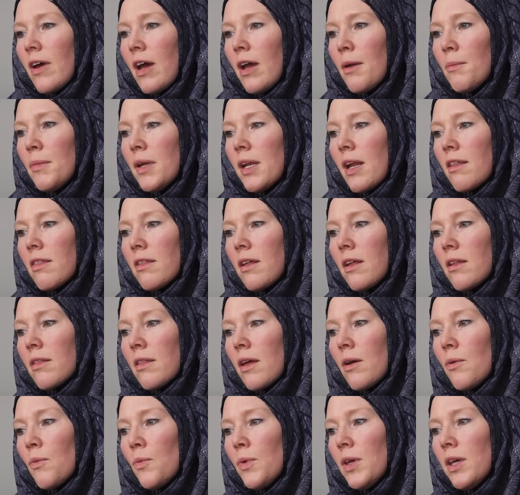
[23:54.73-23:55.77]
I mean, I think
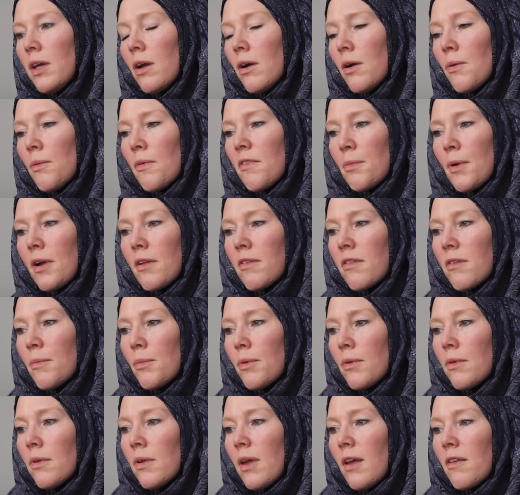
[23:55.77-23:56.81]
that we are
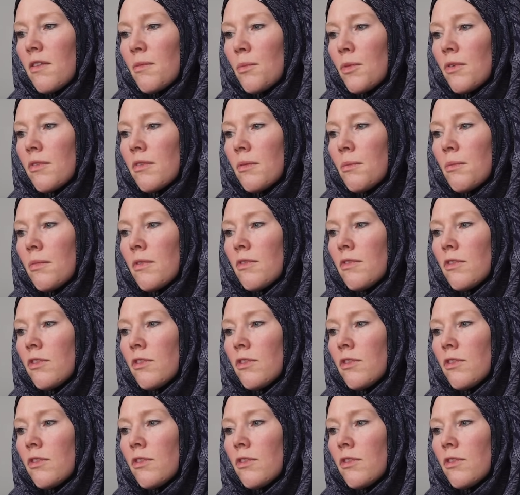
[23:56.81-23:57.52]
responsible as Muslims